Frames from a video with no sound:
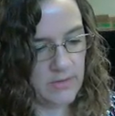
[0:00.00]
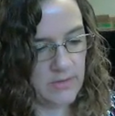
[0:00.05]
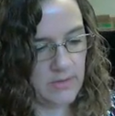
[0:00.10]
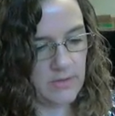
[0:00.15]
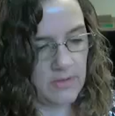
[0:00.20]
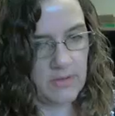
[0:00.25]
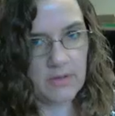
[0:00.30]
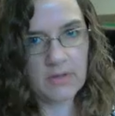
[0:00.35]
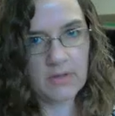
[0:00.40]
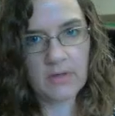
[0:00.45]

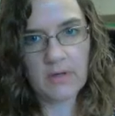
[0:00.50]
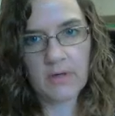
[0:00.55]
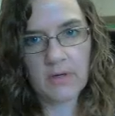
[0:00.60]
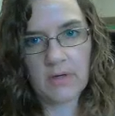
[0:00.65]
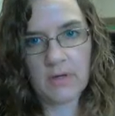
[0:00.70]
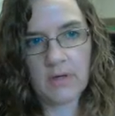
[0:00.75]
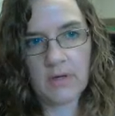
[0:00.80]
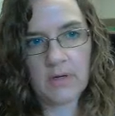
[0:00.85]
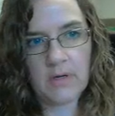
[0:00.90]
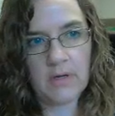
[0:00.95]

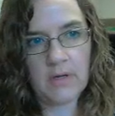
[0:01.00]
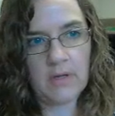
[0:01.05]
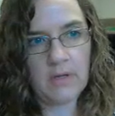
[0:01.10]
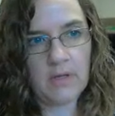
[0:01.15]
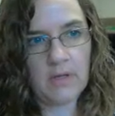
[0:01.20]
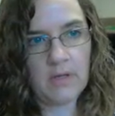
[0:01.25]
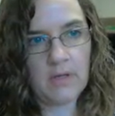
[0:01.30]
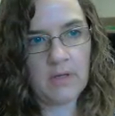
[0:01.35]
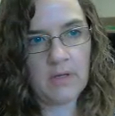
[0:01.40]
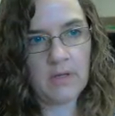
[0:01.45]

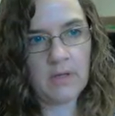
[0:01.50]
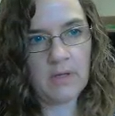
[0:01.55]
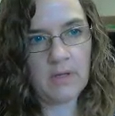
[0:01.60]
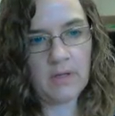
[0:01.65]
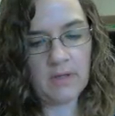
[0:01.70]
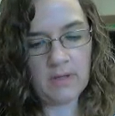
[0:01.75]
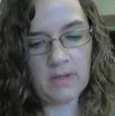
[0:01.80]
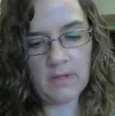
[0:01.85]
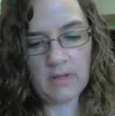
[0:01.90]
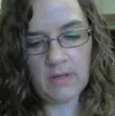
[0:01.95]

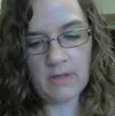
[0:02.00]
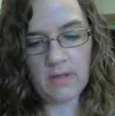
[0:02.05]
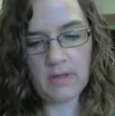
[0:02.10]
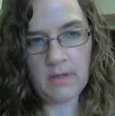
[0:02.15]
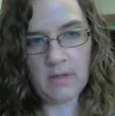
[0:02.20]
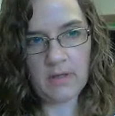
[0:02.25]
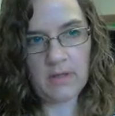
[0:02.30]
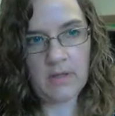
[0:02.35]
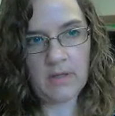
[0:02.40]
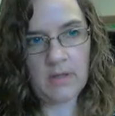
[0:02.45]

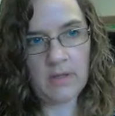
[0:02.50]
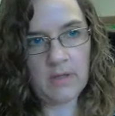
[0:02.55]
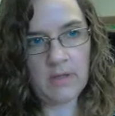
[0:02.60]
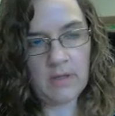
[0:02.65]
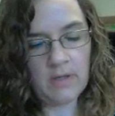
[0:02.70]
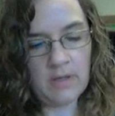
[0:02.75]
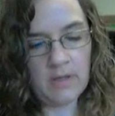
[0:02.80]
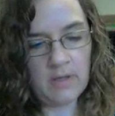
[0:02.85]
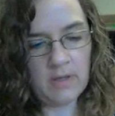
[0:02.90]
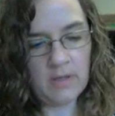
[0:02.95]

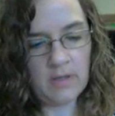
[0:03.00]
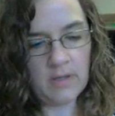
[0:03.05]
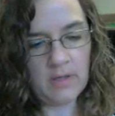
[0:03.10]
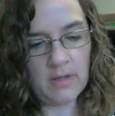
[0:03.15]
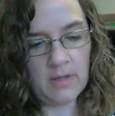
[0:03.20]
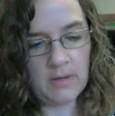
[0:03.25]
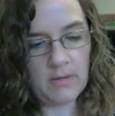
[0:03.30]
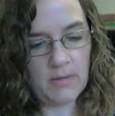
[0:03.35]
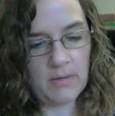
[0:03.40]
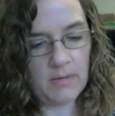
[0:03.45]

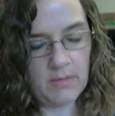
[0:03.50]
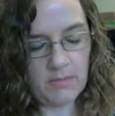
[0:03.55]
Nothing is said.